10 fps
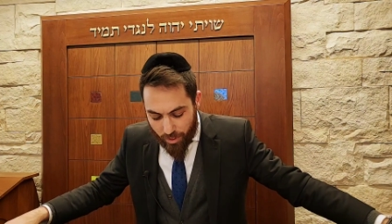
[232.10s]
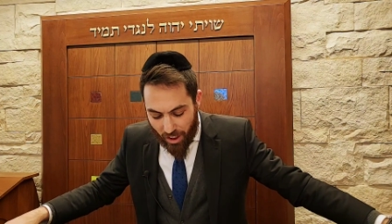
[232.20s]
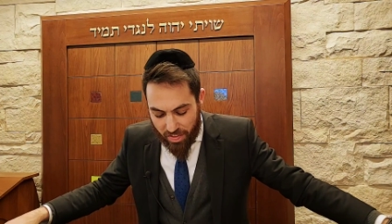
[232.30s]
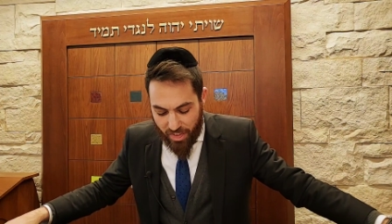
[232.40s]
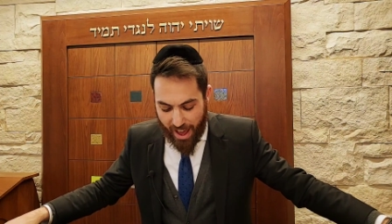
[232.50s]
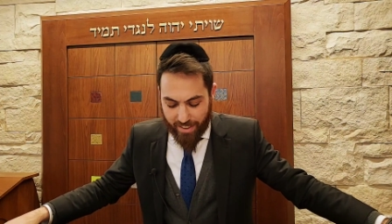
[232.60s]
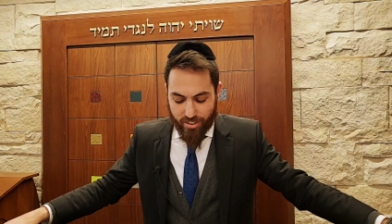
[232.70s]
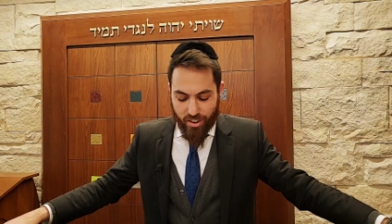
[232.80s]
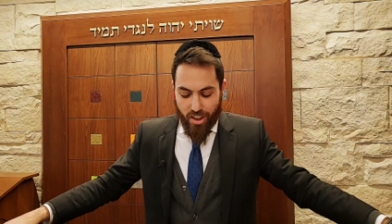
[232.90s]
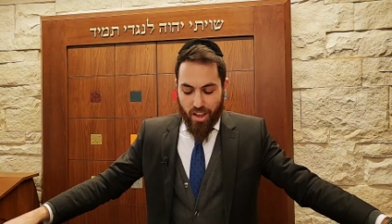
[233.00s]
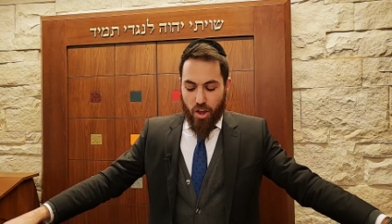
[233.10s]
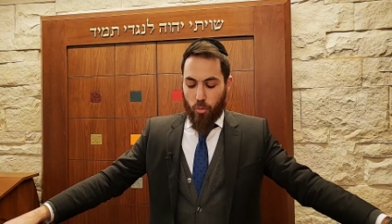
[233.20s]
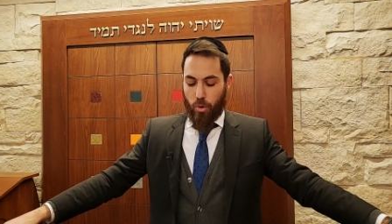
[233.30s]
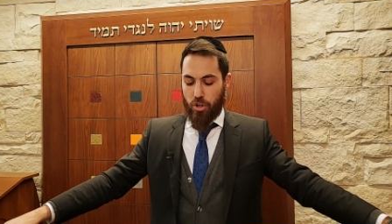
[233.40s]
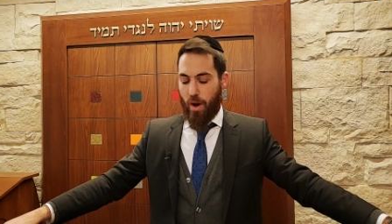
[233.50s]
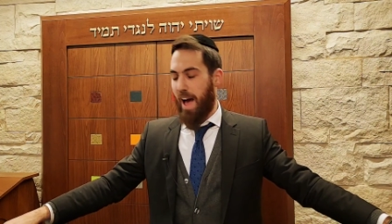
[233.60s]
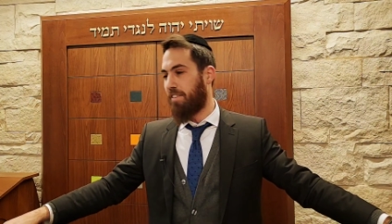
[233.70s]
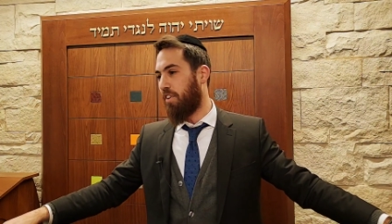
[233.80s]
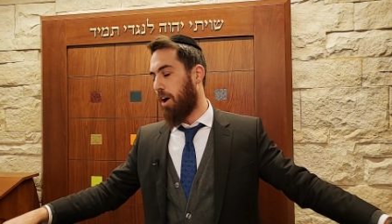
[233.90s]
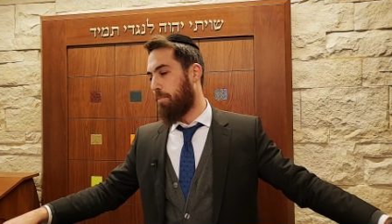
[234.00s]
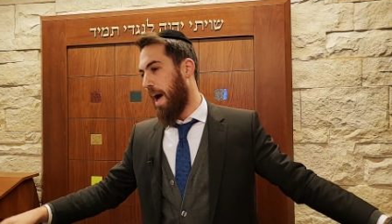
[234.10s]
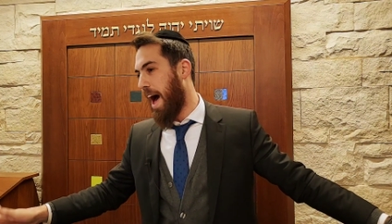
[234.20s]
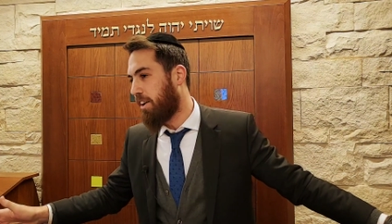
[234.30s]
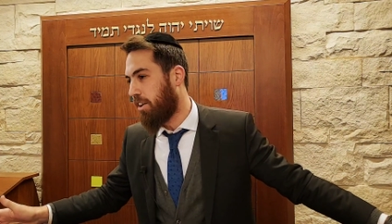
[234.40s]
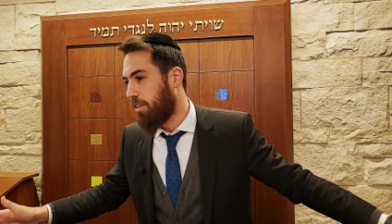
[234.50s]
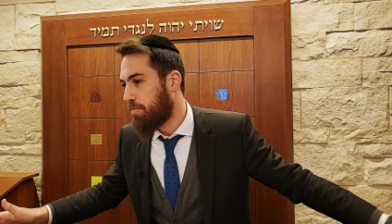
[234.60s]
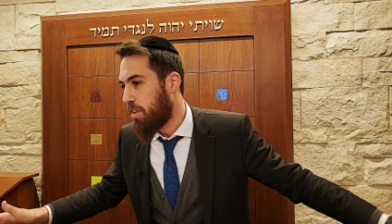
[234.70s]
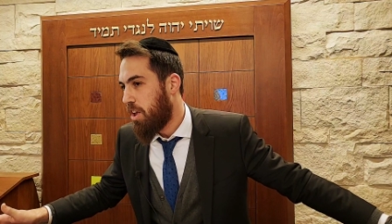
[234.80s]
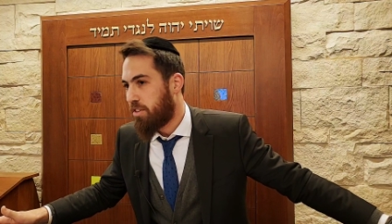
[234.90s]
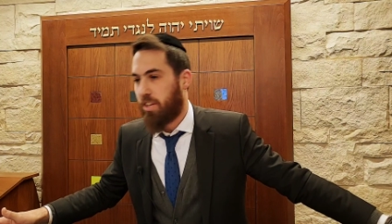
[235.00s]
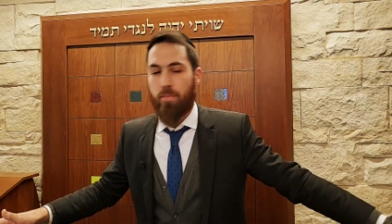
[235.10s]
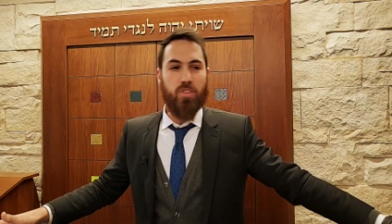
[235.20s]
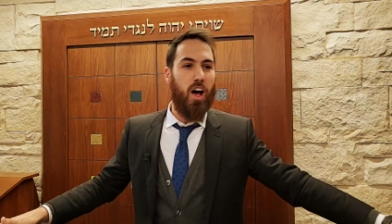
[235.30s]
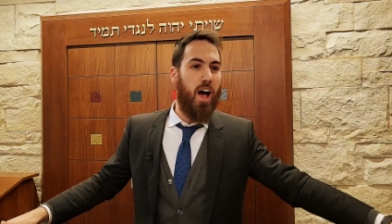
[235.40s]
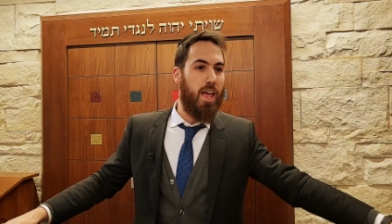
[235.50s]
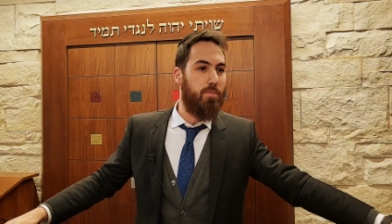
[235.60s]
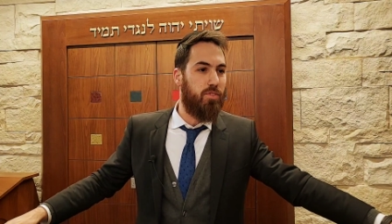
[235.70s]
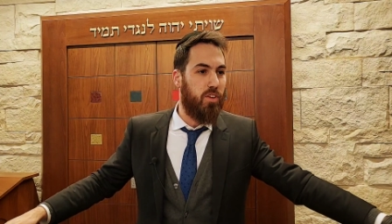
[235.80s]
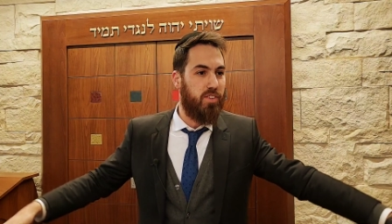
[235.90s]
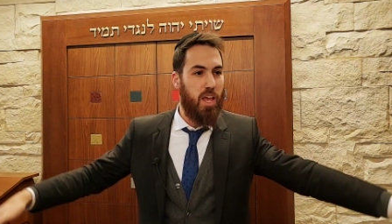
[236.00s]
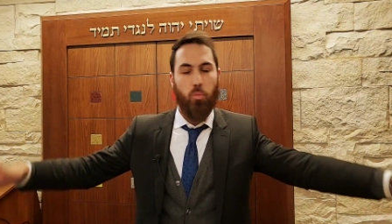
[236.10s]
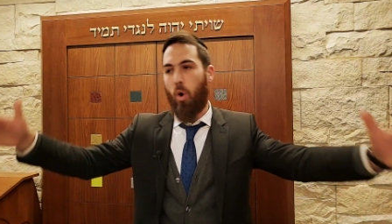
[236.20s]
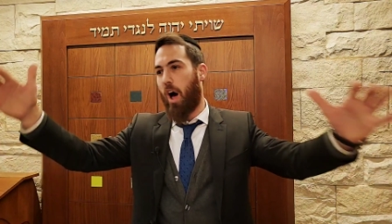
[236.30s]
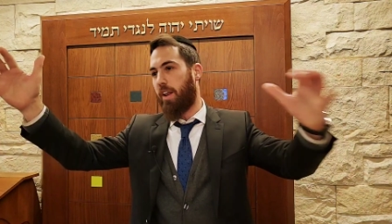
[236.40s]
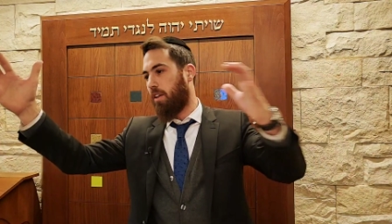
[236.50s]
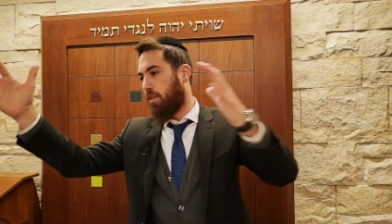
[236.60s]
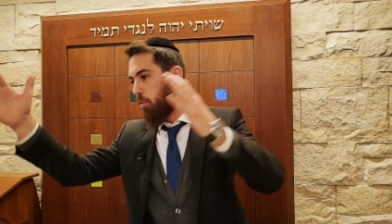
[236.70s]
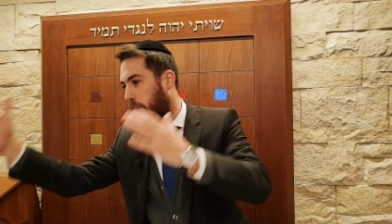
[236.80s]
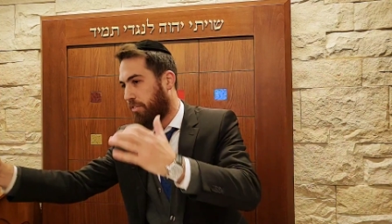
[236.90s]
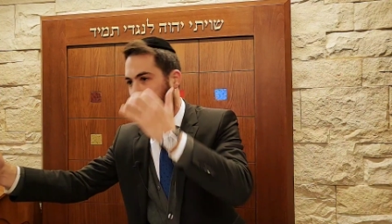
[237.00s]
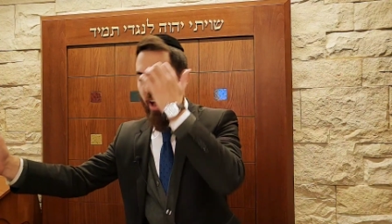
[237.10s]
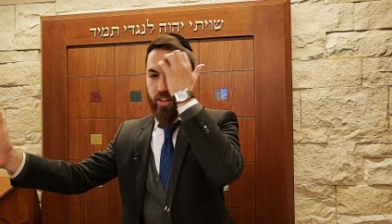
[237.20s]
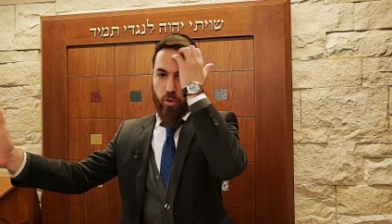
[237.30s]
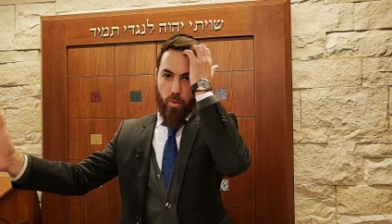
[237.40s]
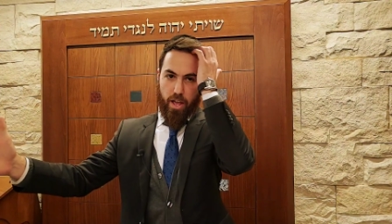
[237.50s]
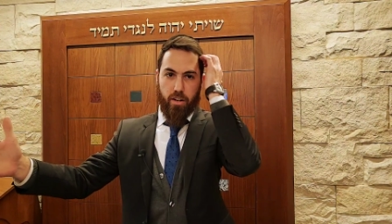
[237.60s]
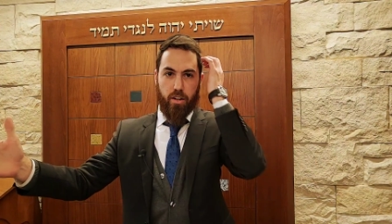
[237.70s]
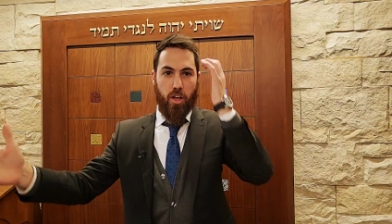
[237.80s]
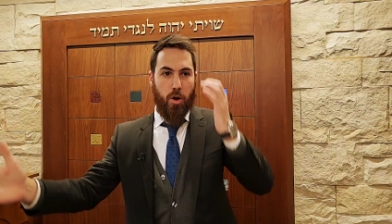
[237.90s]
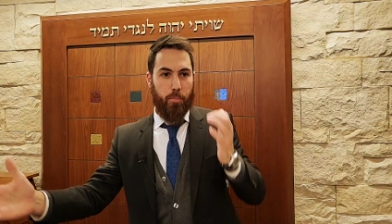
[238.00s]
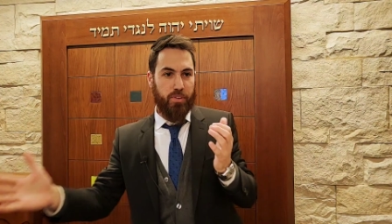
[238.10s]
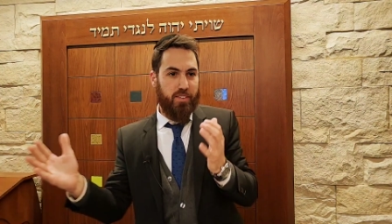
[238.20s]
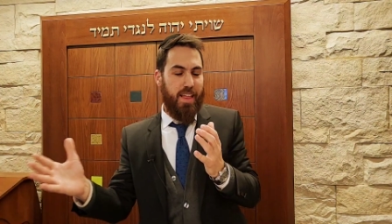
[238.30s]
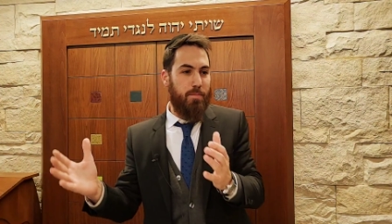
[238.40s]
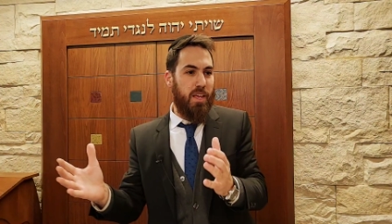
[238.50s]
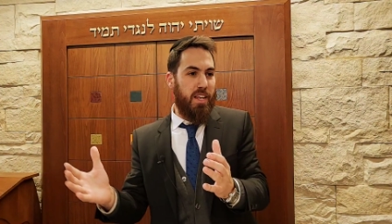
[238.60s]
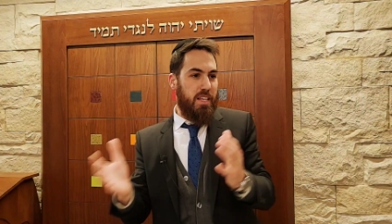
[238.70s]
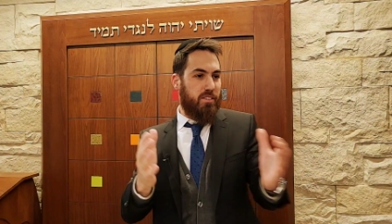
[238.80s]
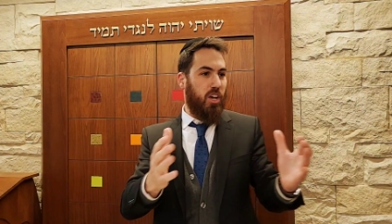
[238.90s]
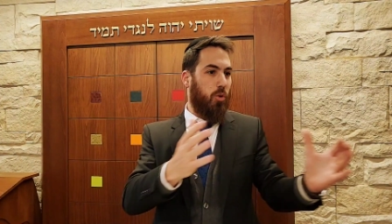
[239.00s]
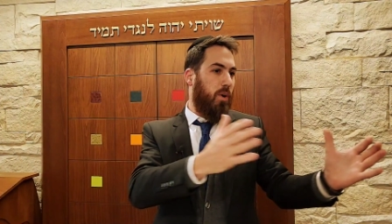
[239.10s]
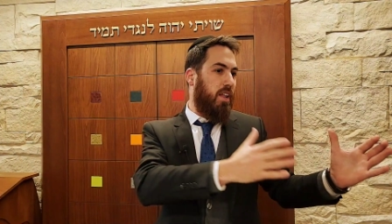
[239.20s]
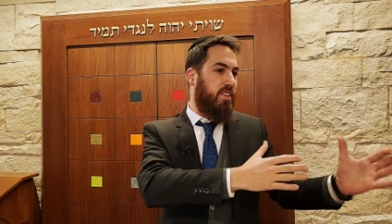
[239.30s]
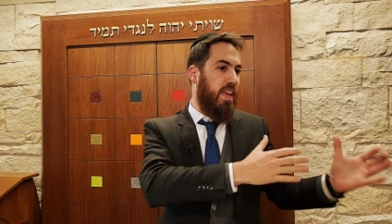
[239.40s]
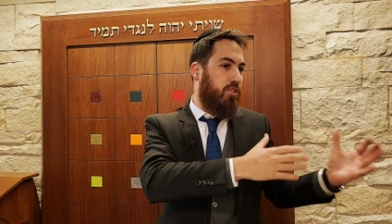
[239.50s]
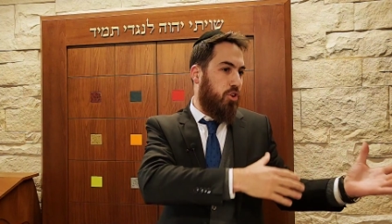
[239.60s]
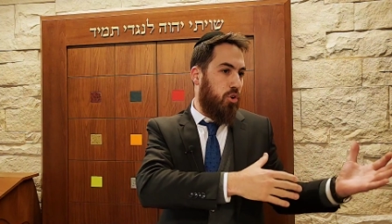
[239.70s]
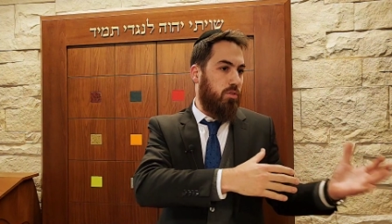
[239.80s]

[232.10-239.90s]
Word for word: that when you have a battle, sometimes day one, one side could win, but does that mean he's going to win on day two?